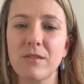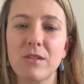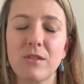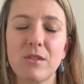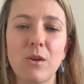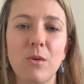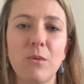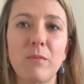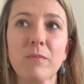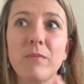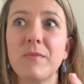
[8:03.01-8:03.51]

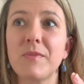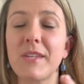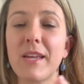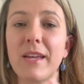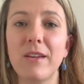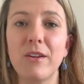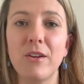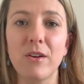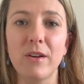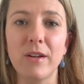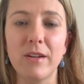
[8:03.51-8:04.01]
So say
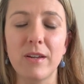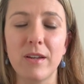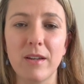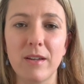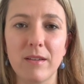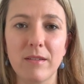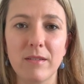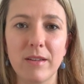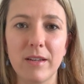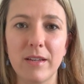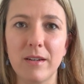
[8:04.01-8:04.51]
you're in
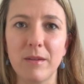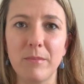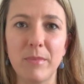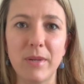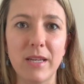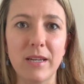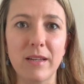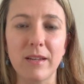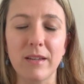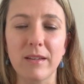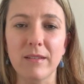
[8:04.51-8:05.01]
a
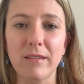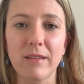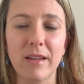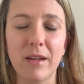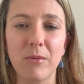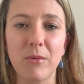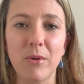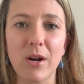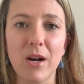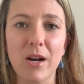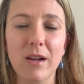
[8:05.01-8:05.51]
meeting
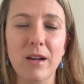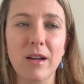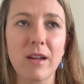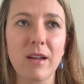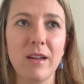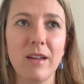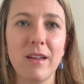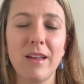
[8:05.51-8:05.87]
at work